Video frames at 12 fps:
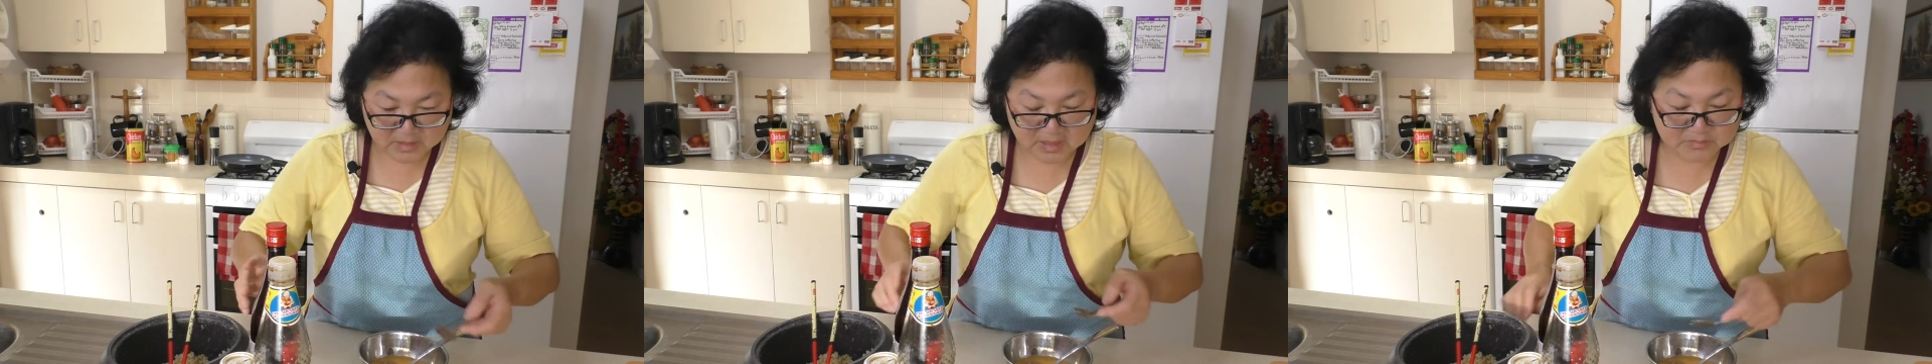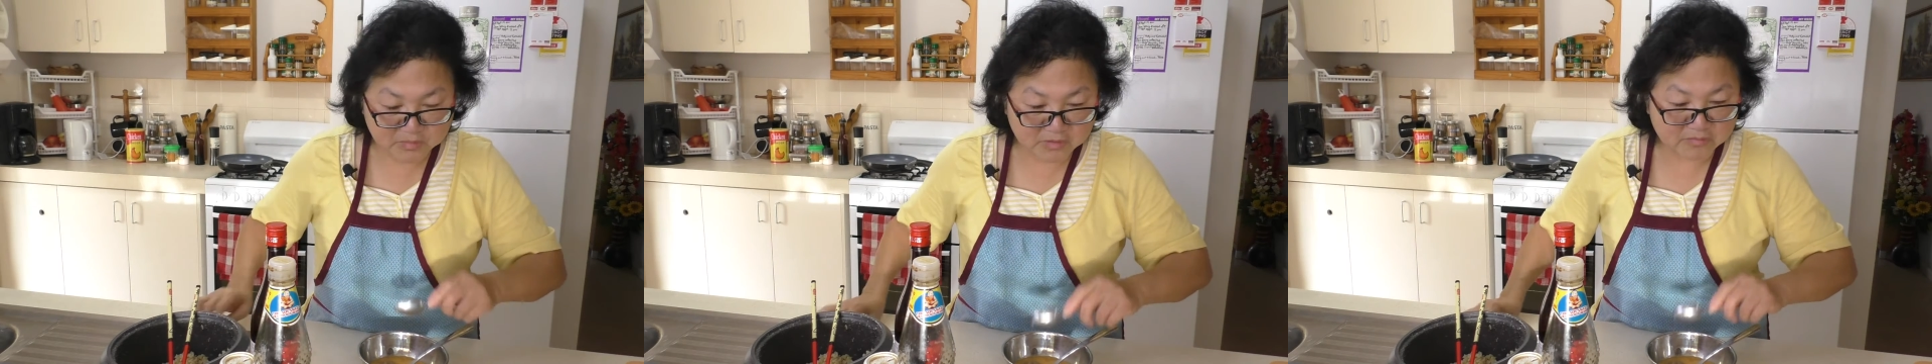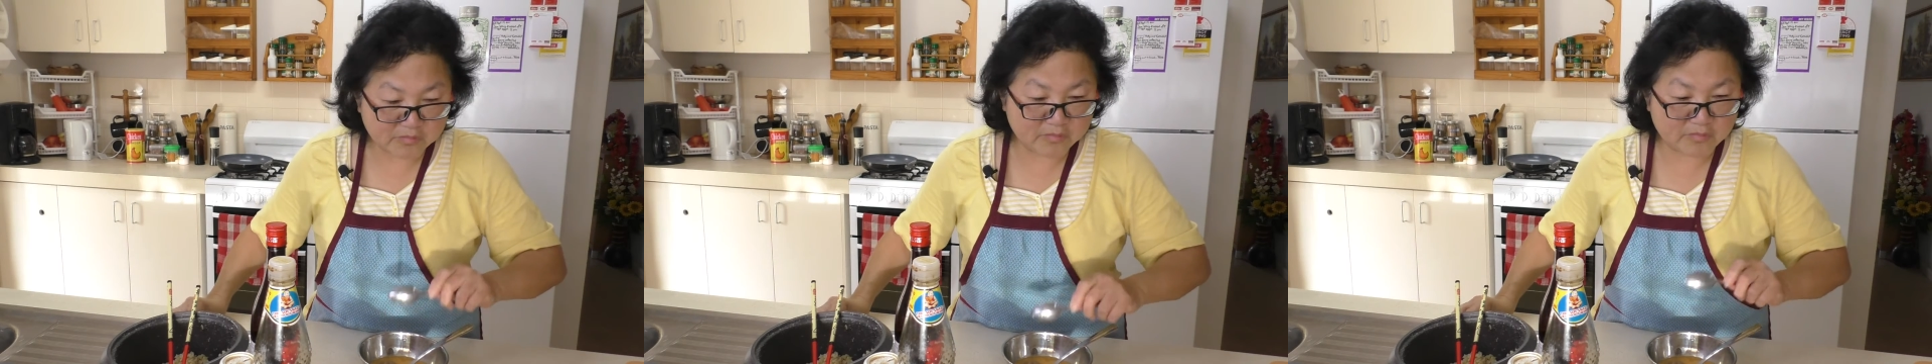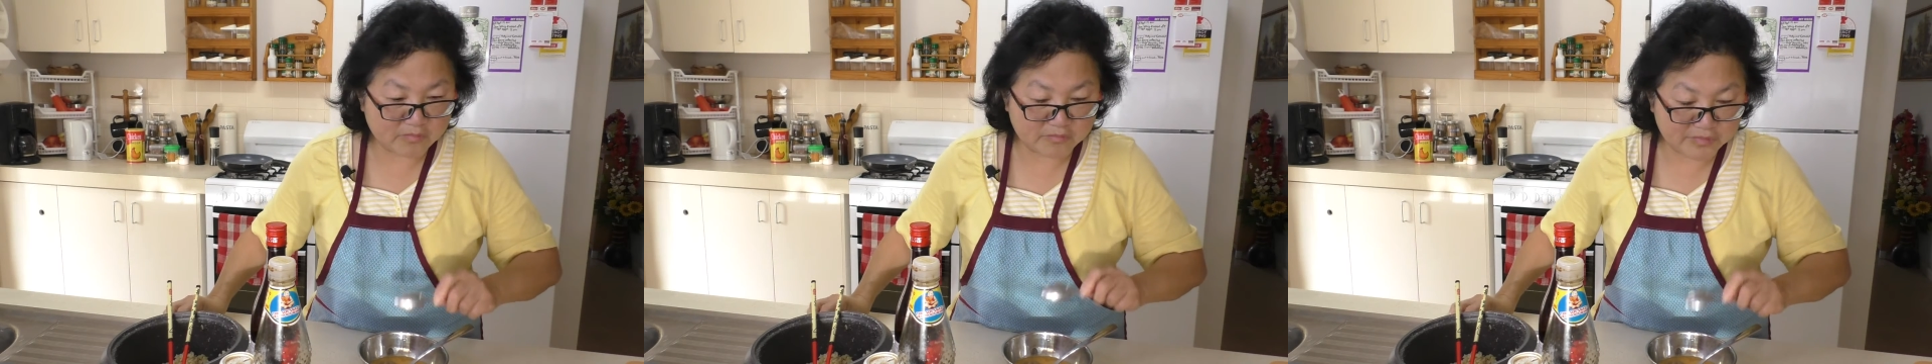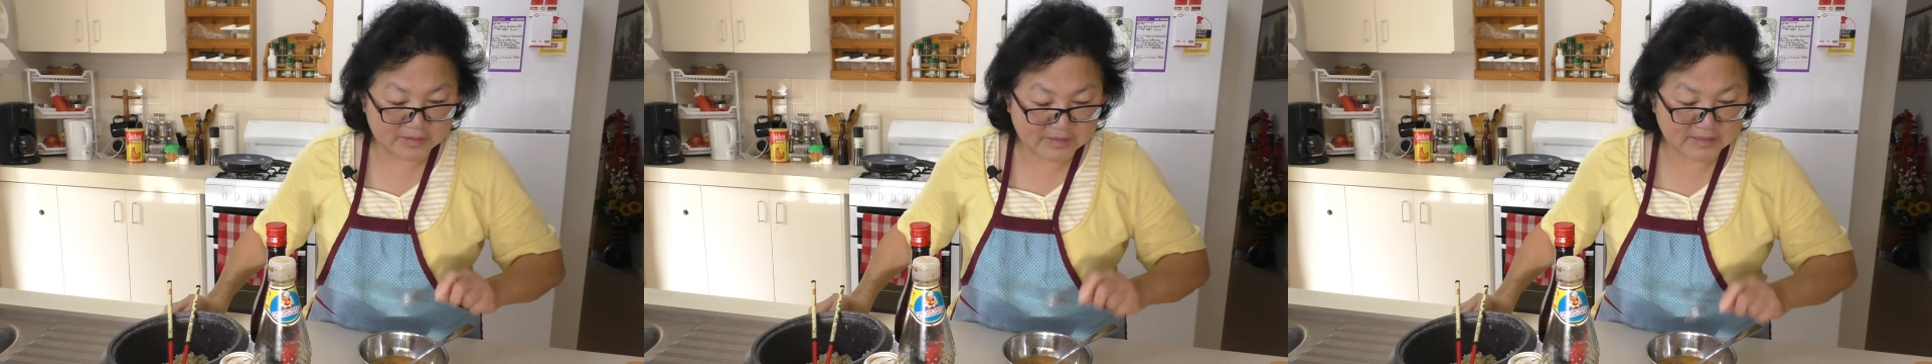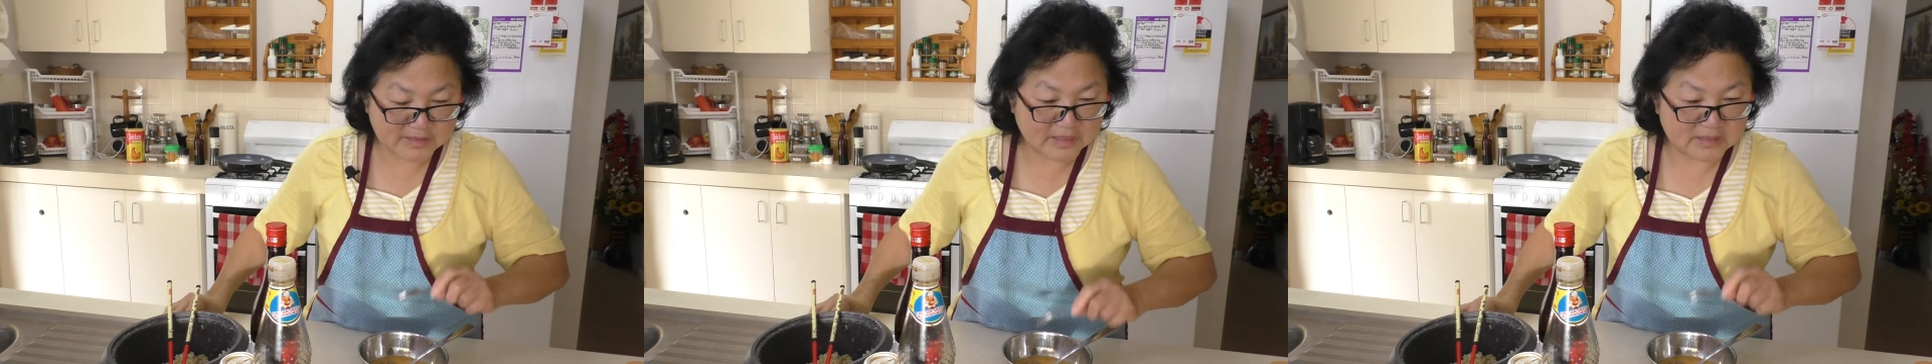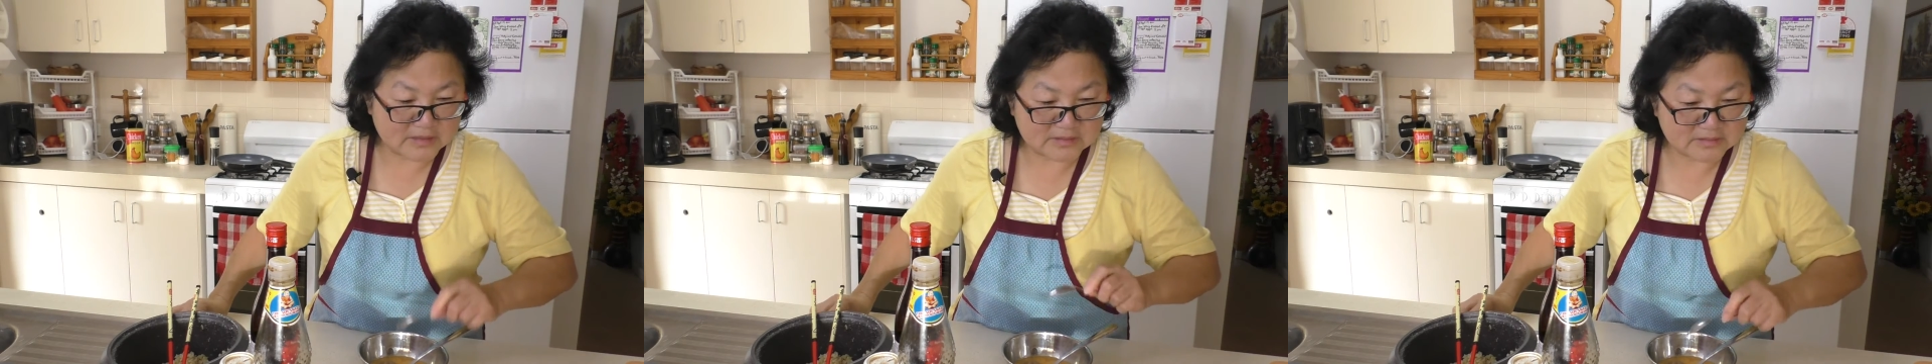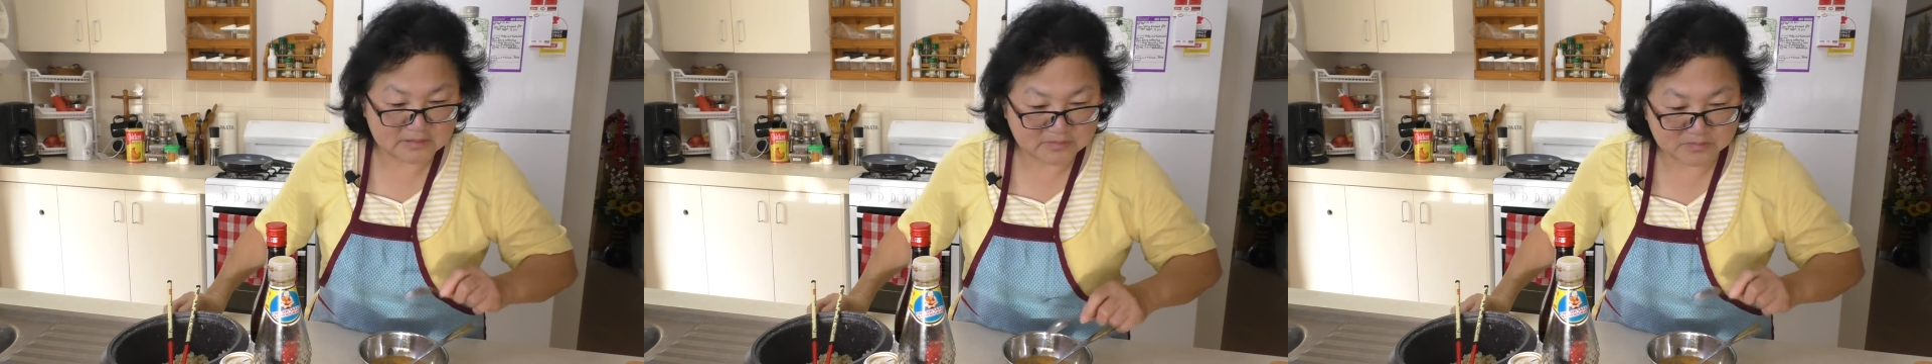I'm not really
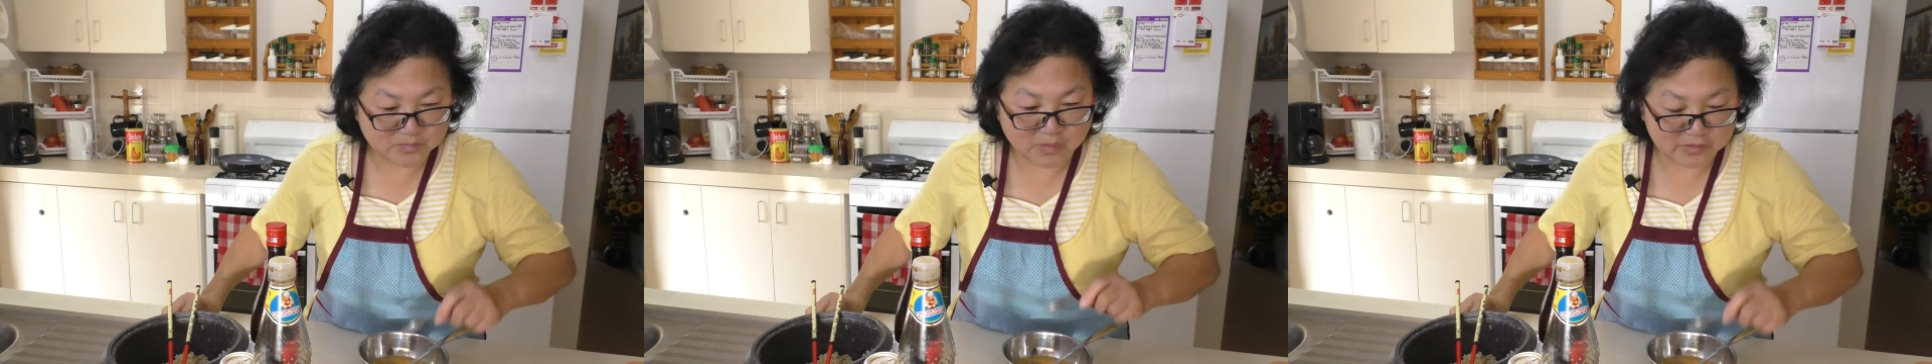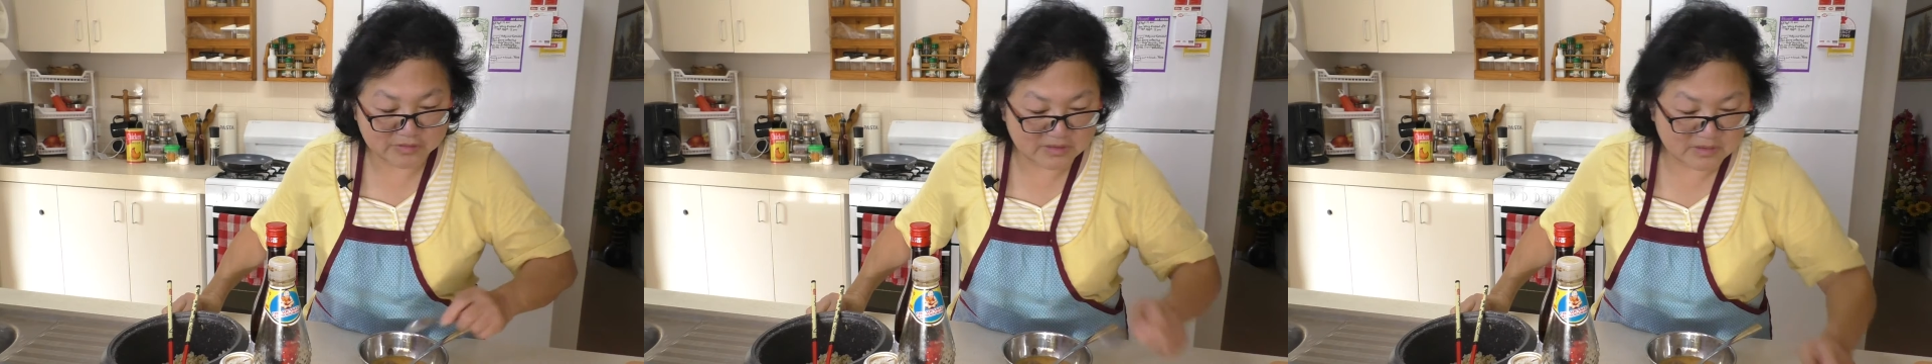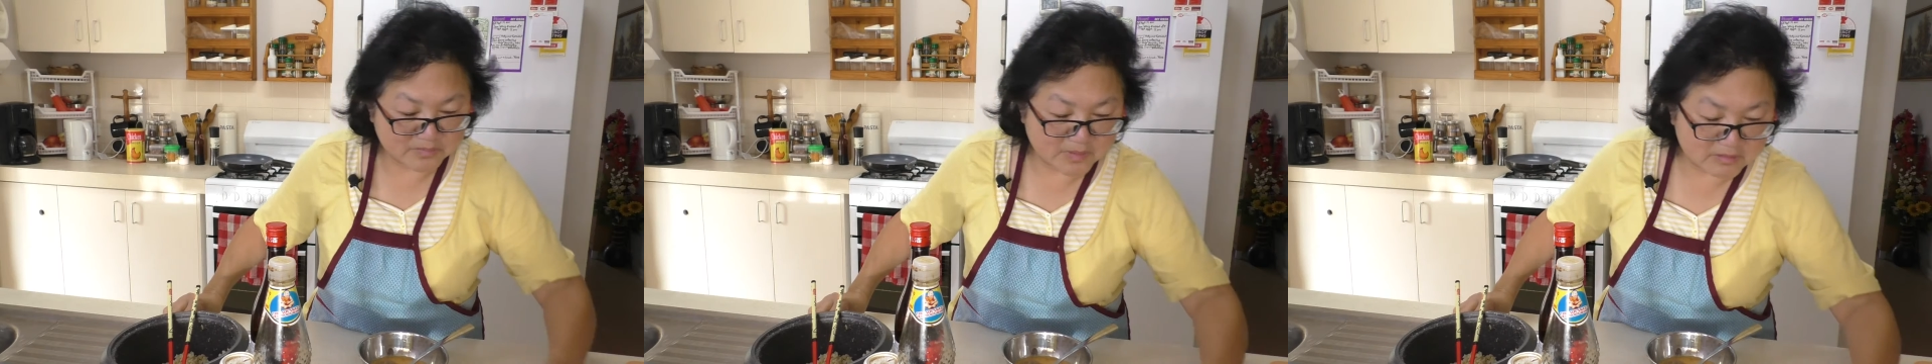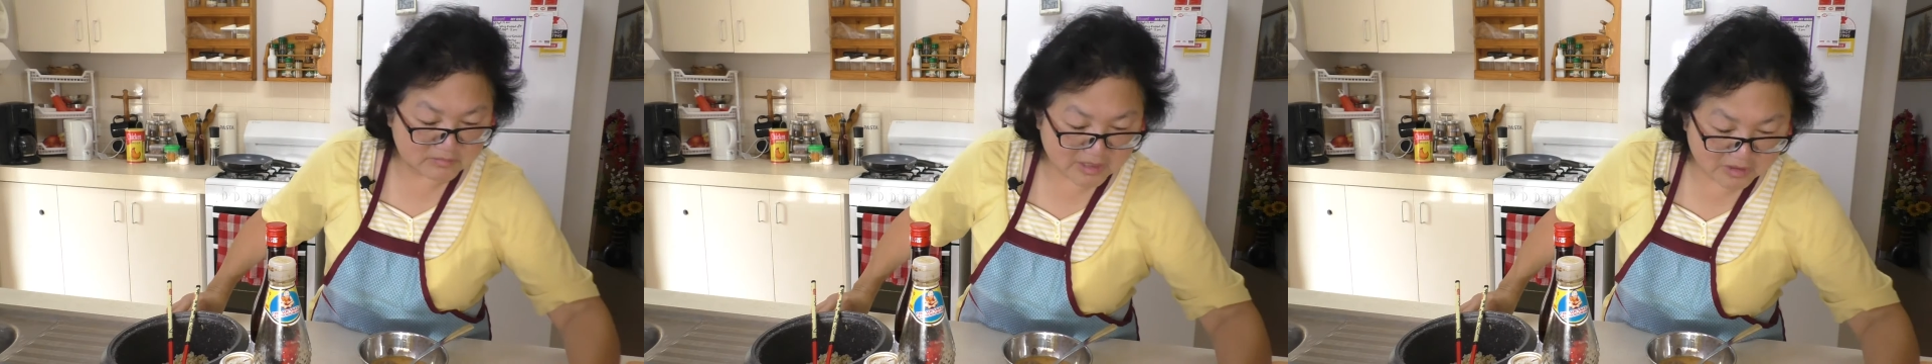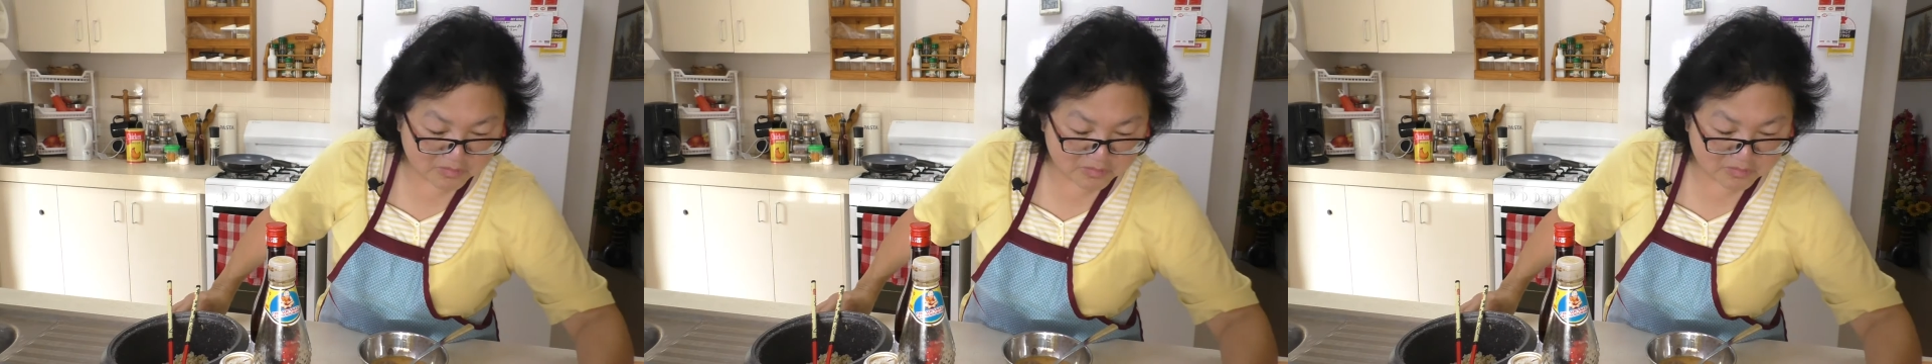bothered about how